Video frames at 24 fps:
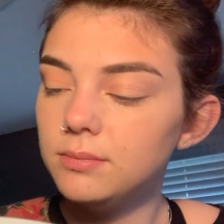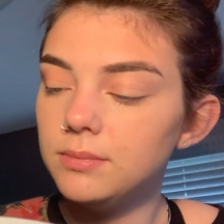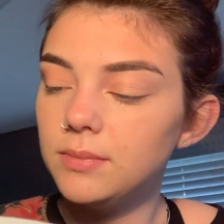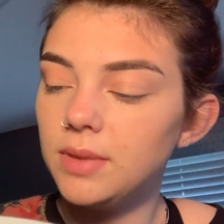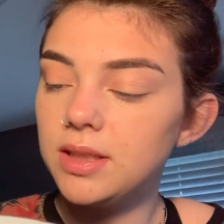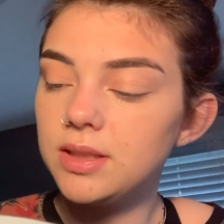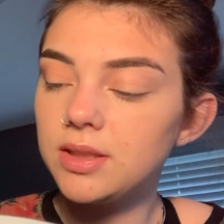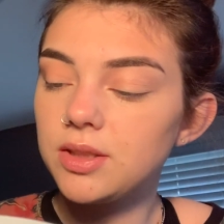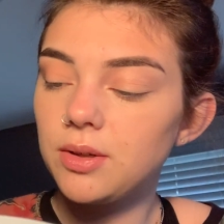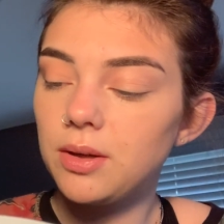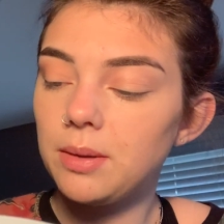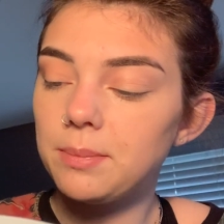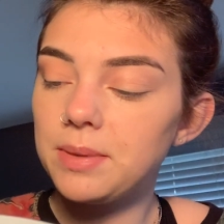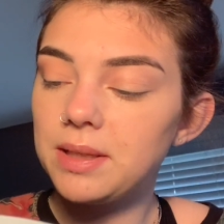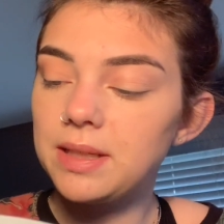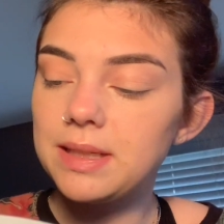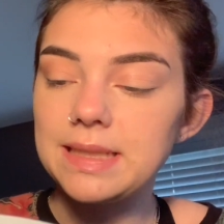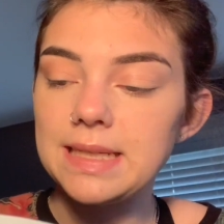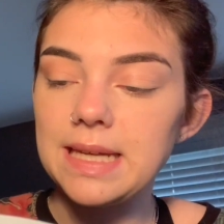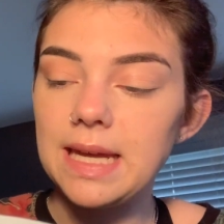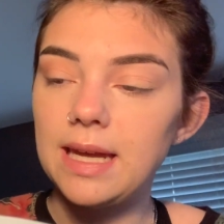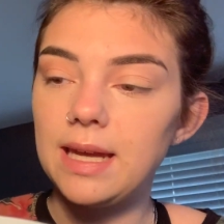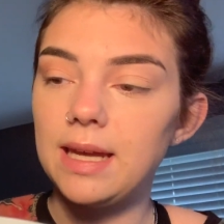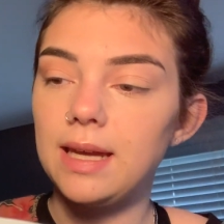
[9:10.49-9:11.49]
And so I'm gonna
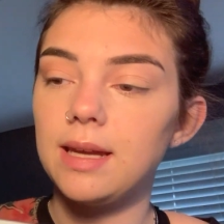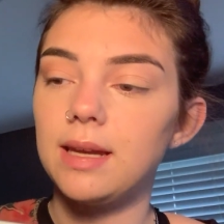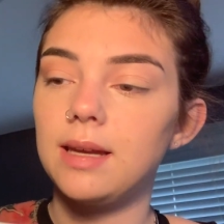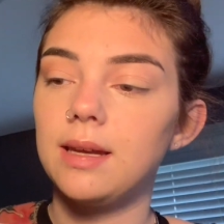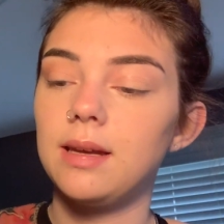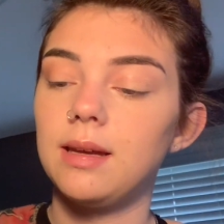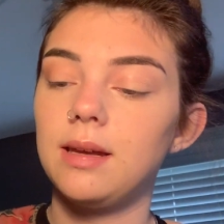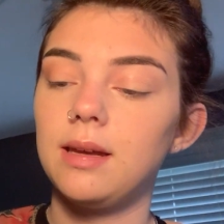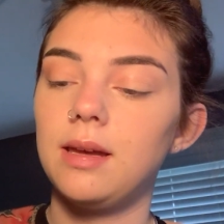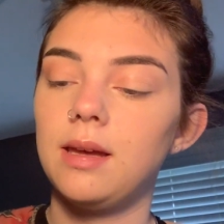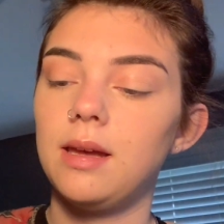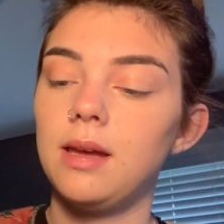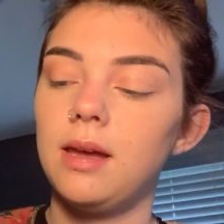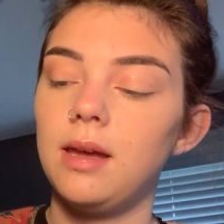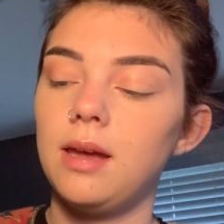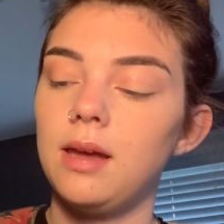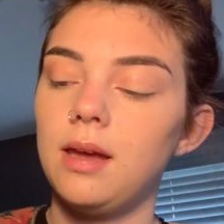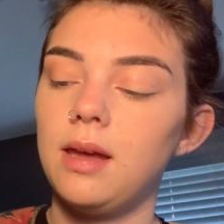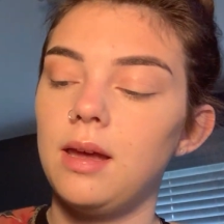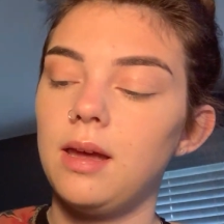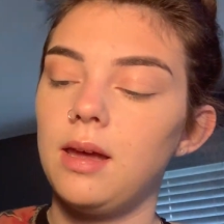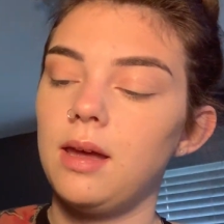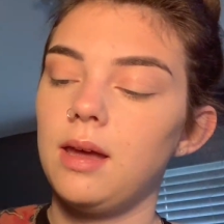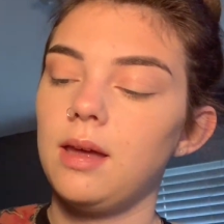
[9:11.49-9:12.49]
take
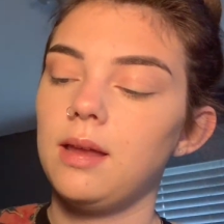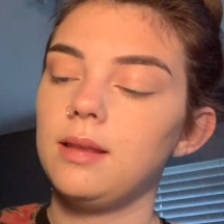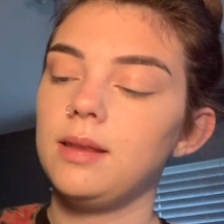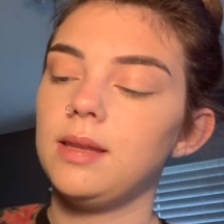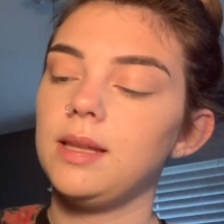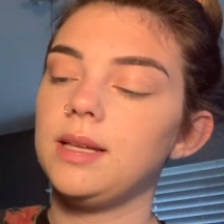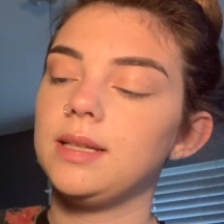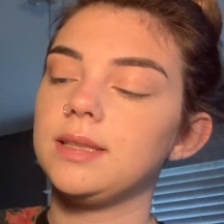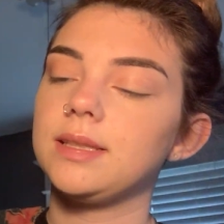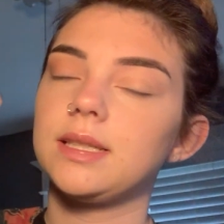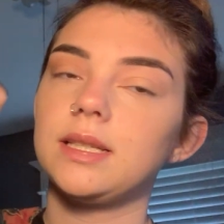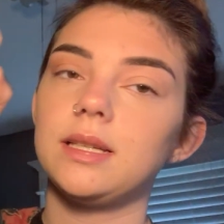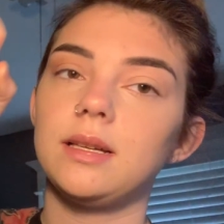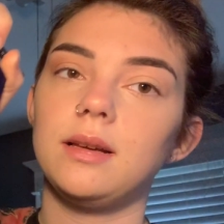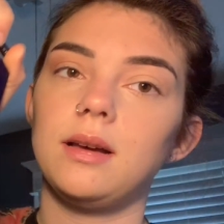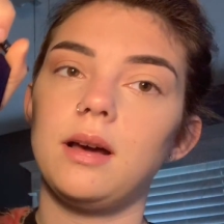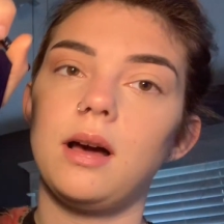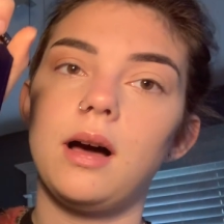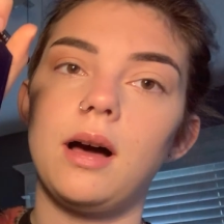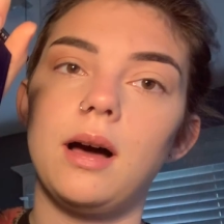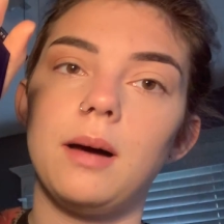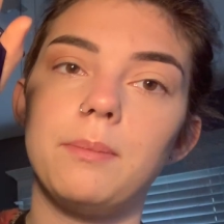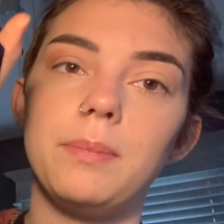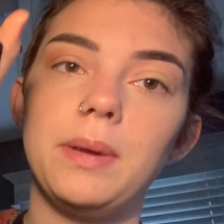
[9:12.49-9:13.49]
this
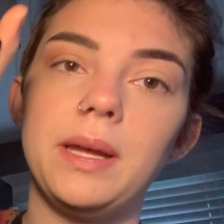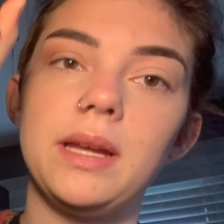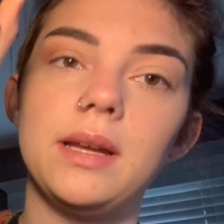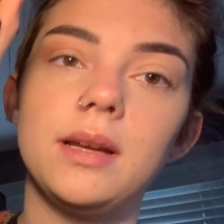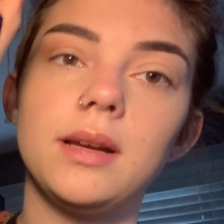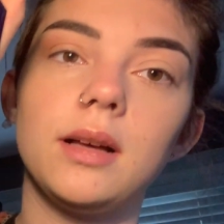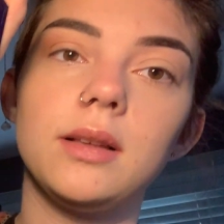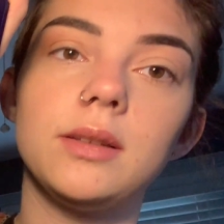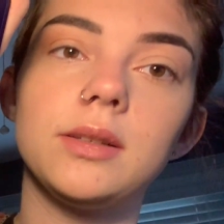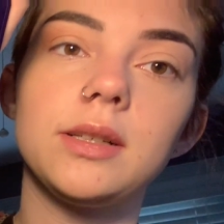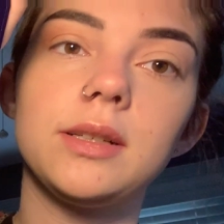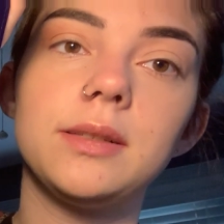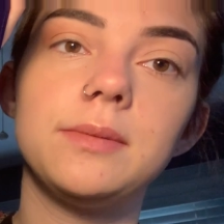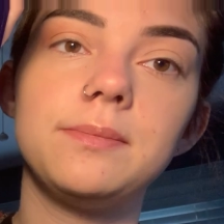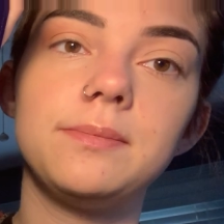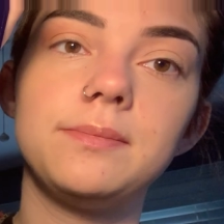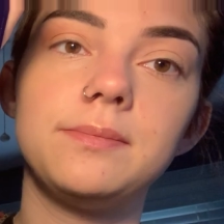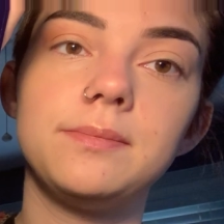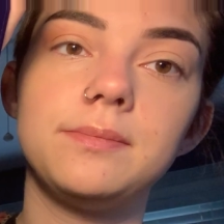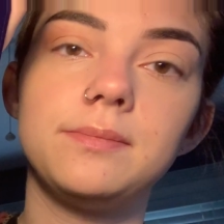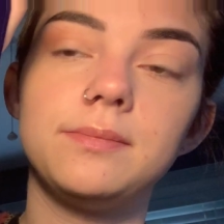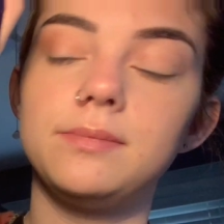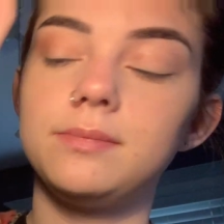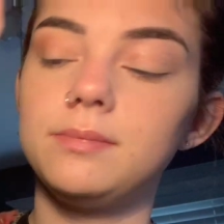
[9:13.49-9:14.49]
hot pink color
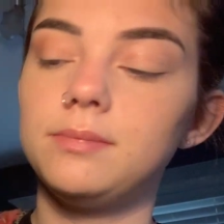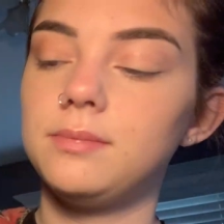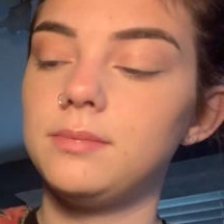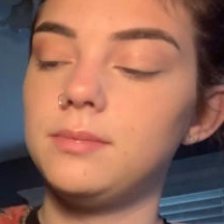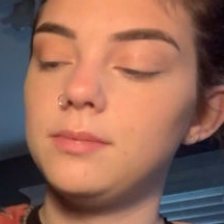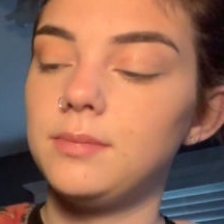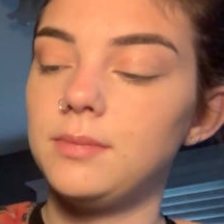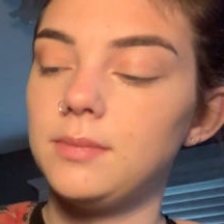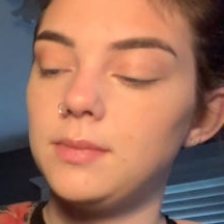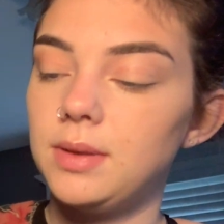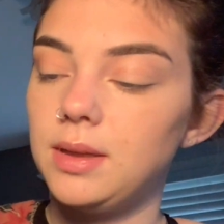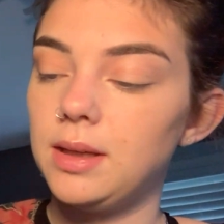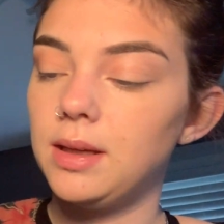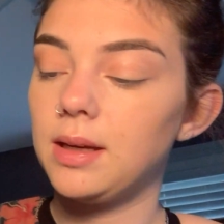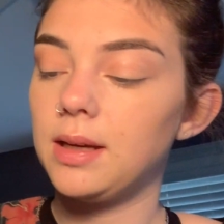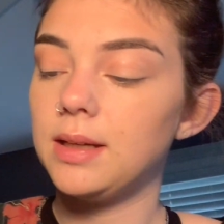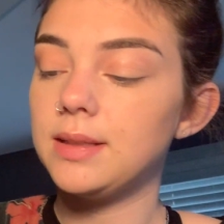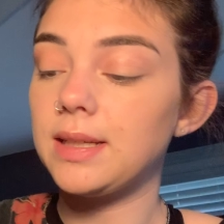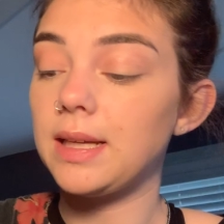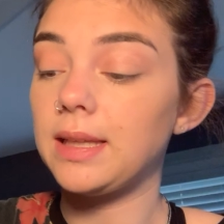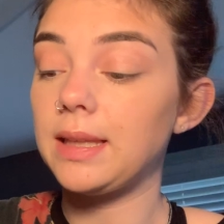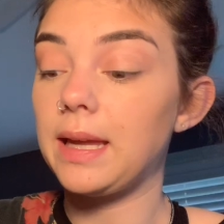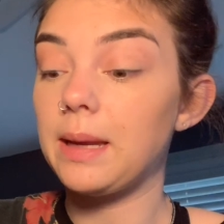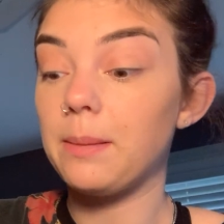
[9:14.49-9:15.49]
because
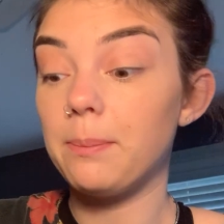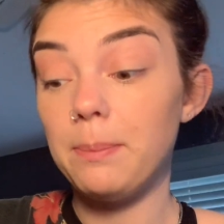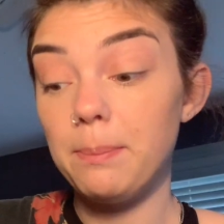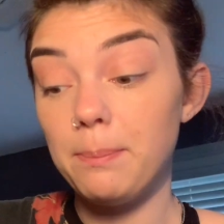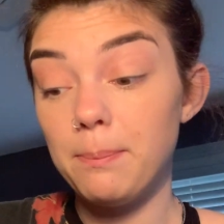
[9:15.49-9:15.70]
I like